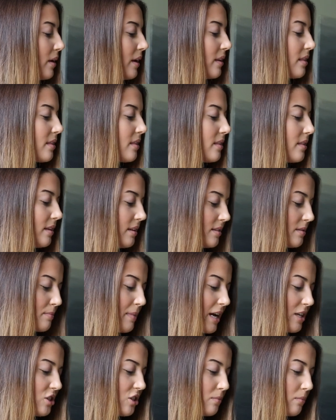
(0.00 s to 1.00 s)
with these
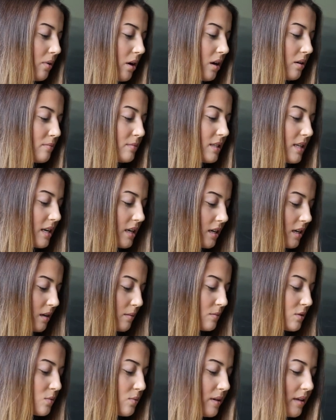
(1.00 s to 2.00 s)
matching bottoms that it
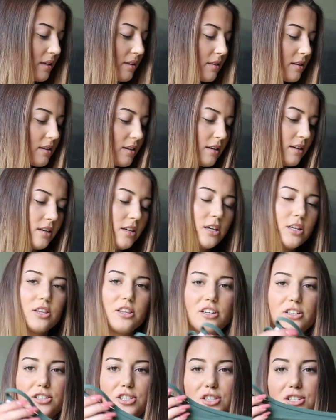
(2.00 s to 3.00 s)
comes with.
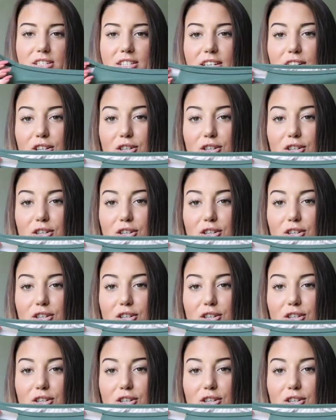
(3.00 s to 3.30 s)
They're just